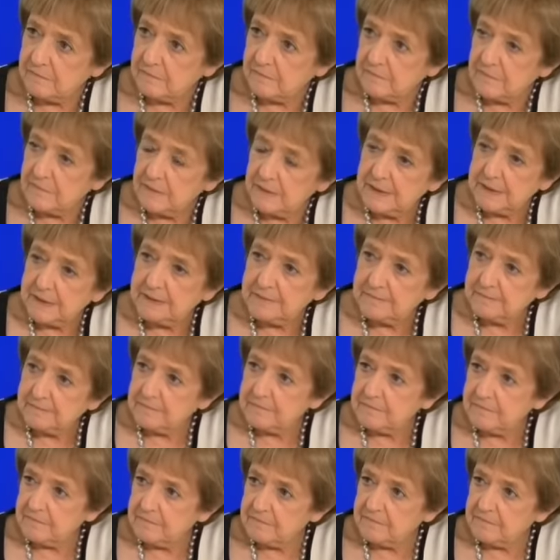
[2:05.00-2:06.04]

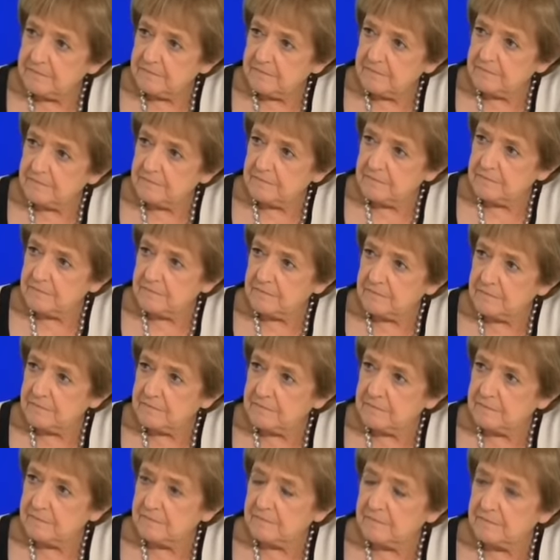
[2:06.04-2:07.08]

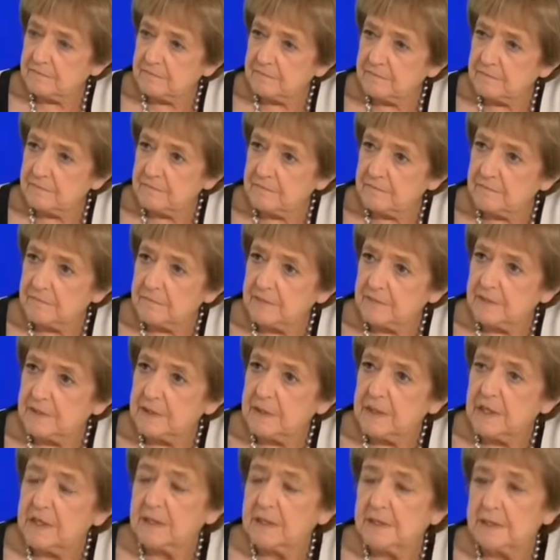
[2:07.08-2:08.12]

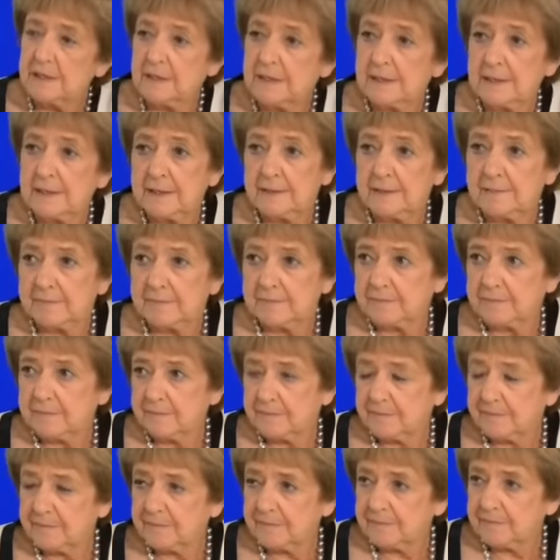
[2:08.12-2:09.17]

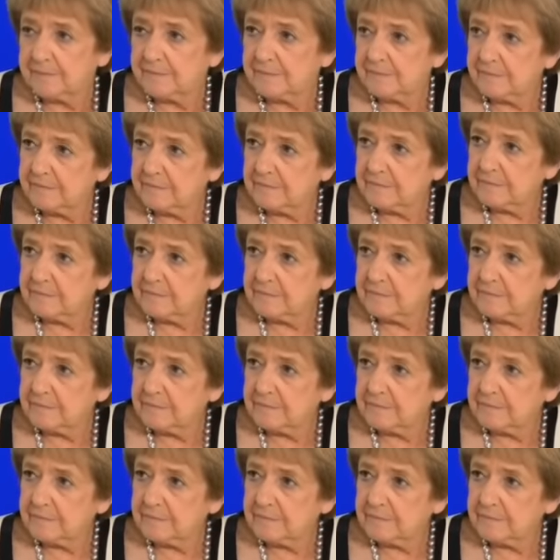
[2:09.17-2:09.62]
(silent)